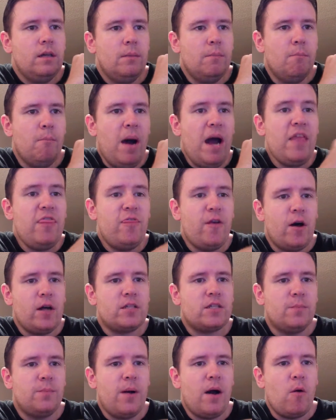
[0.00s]
My
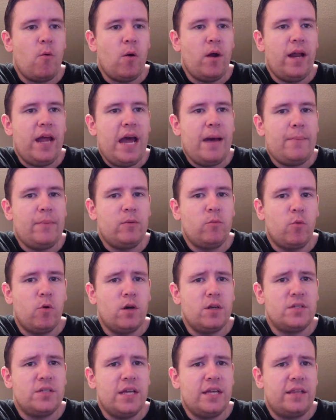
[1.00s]
thoughts about what happened
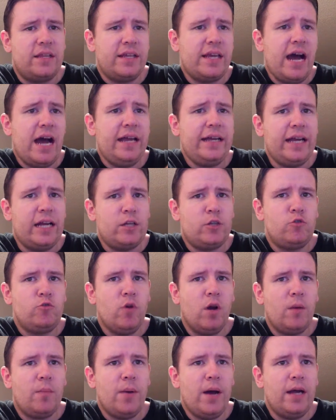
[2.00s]
was that the guy got
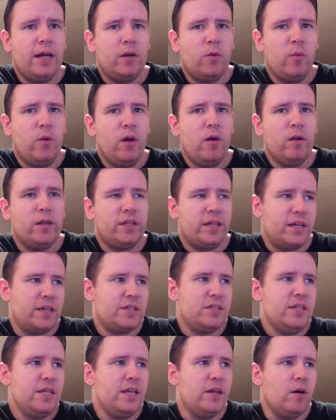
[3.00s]
drunk behind the wheel at the
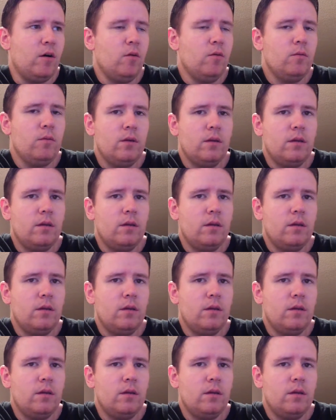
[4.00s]
casino